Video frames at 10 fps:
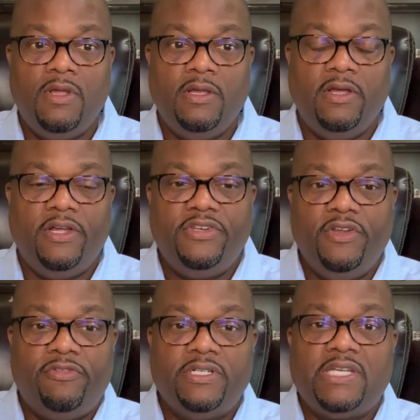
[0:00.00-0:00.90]
a
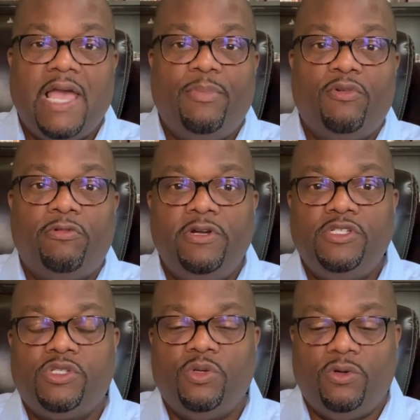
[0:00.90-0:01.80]
different type of
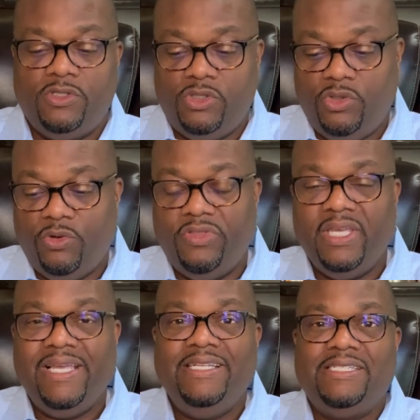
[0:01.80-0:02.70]
resource during
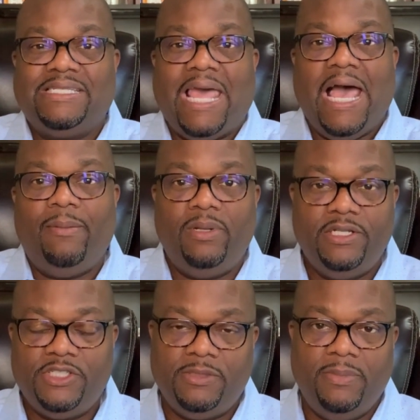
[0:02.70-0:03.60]
the
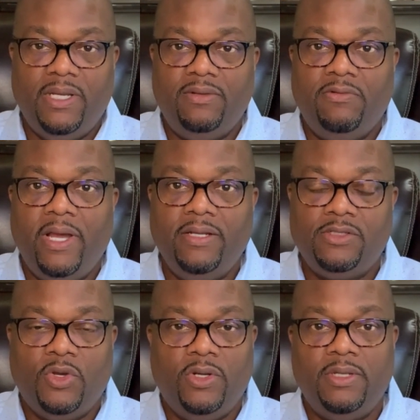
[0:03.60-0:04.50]
establishment, right? It's
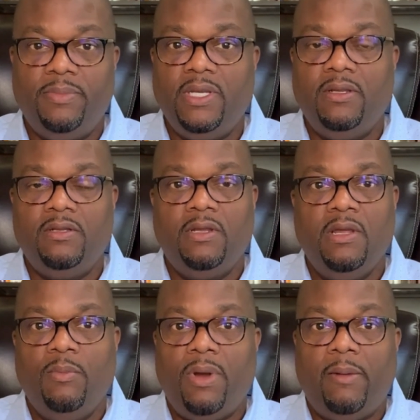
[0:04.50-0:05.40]
going to be
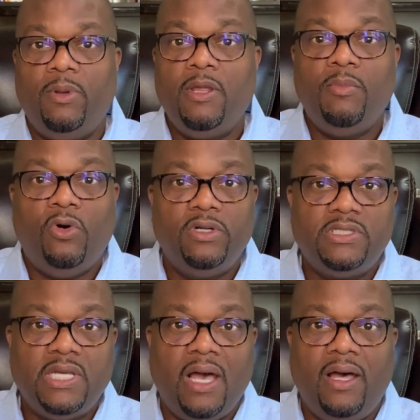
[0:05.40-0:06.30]
probably more
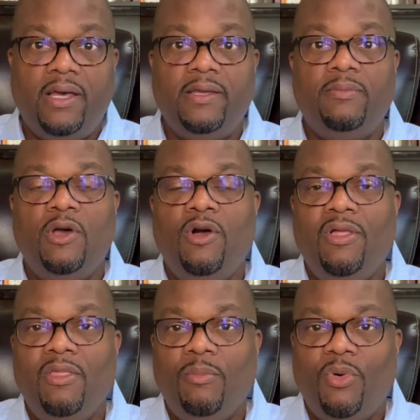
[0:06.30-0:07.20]
time,
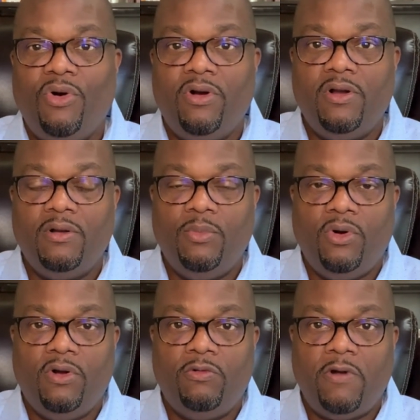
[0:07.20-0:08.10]

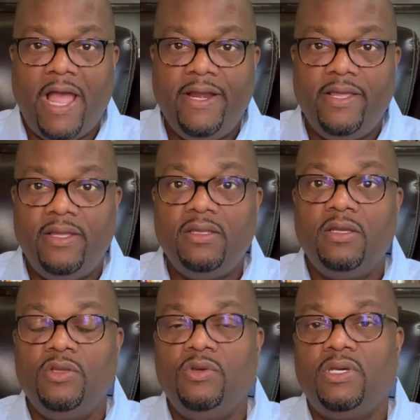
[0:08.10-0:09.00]
more writing.
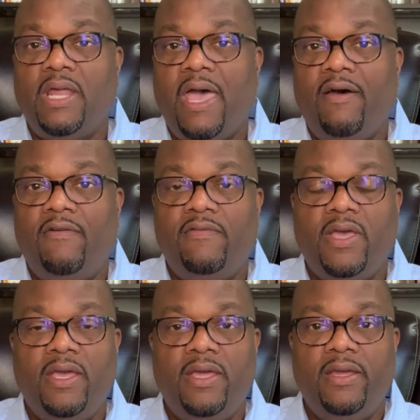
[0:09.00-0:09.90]
You could have
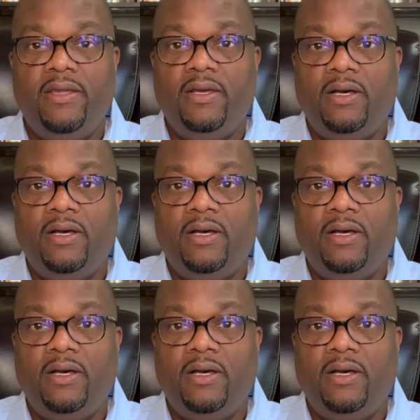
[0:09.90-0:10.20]
a